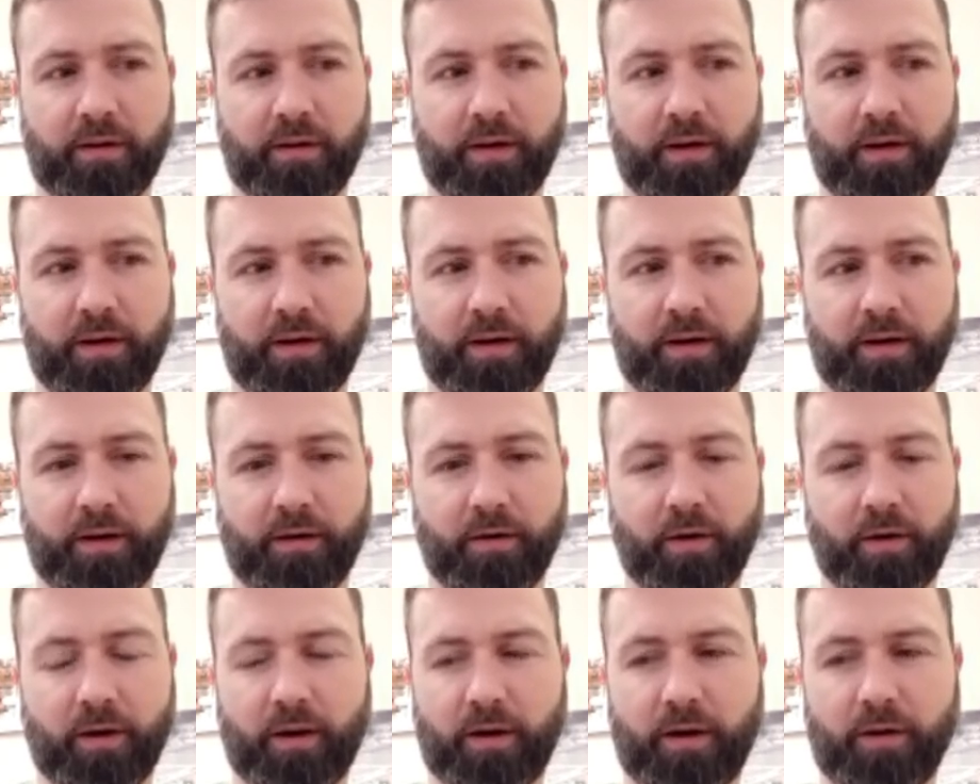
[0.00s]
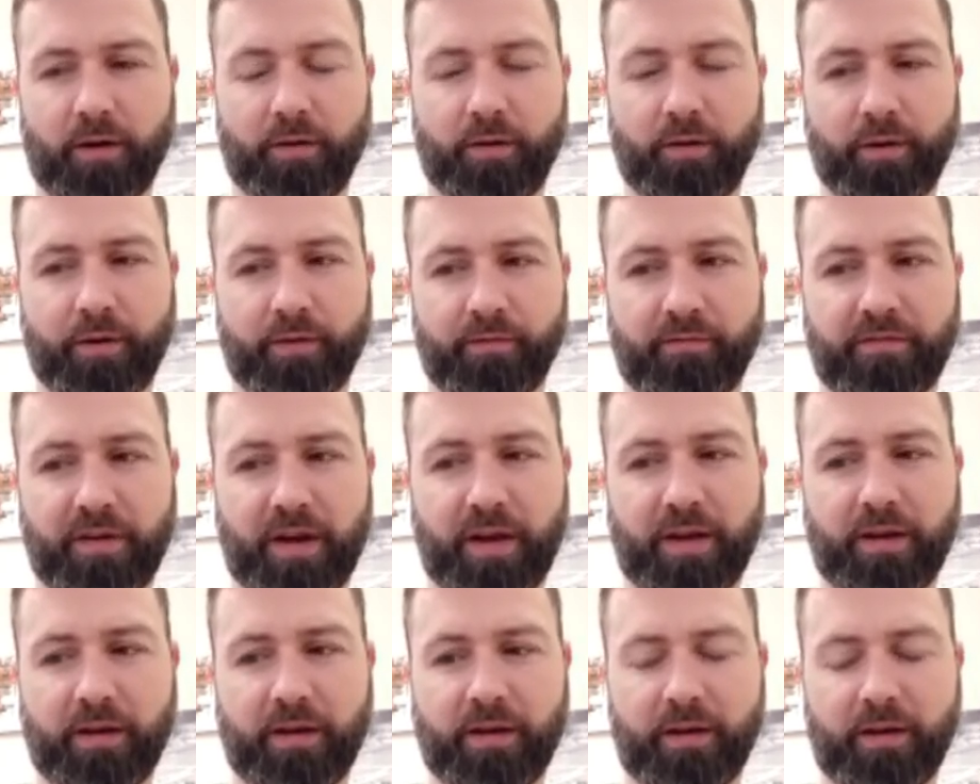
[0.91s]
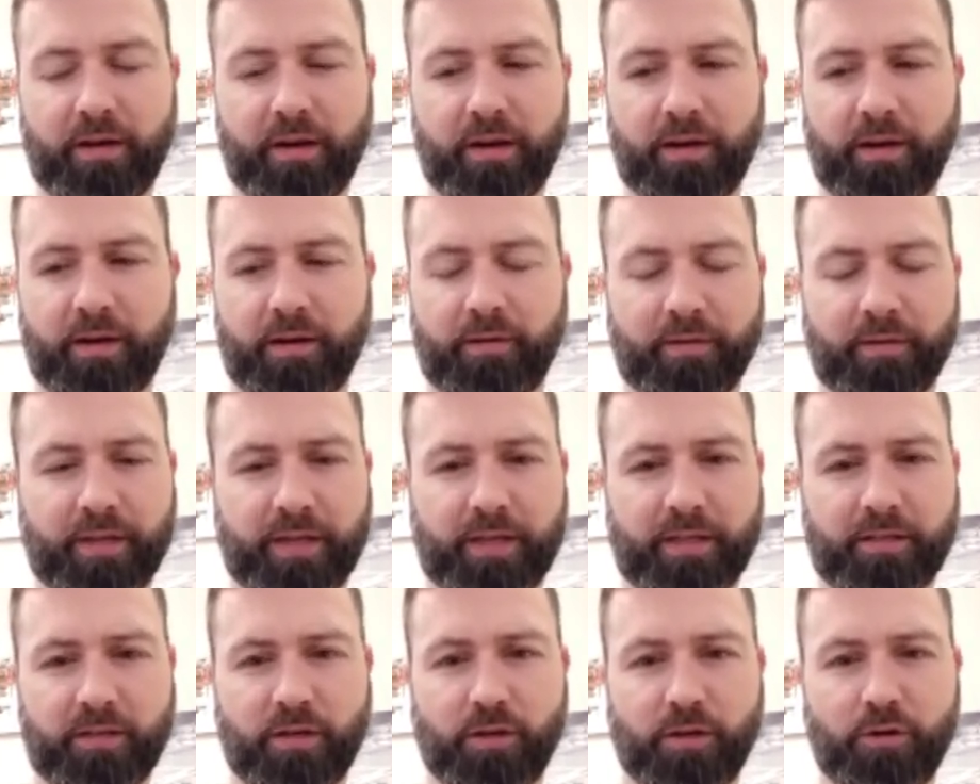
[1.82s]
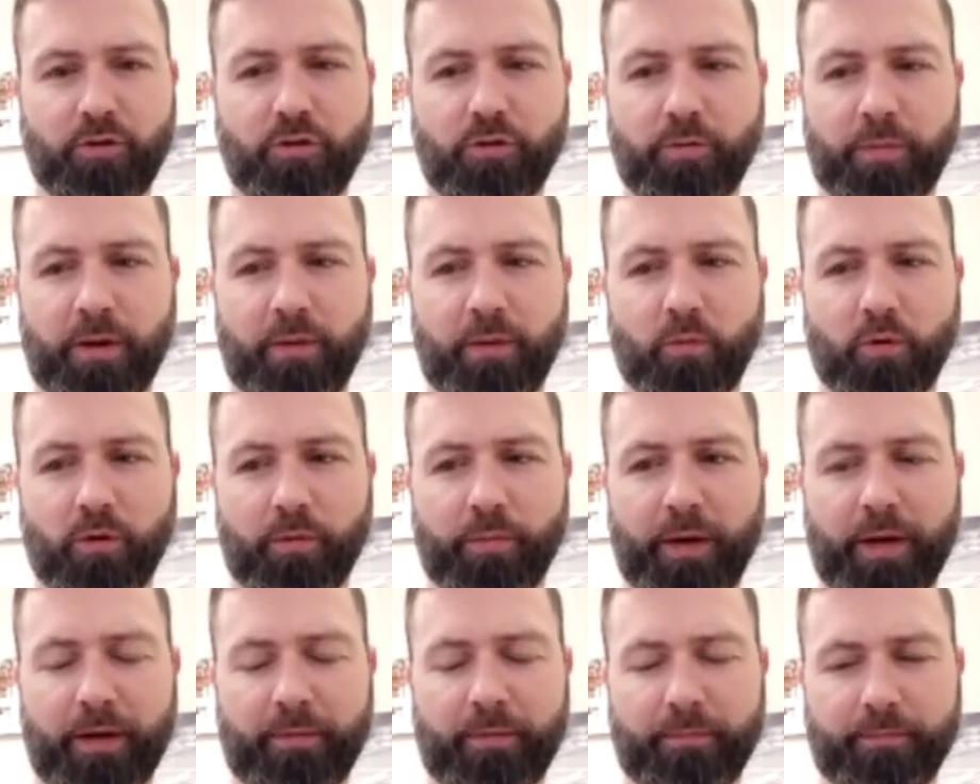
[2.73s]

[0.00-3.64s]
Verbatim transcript: Uh, I don't know how you can find it. Uh, I don't think it's on YouTube anymore, but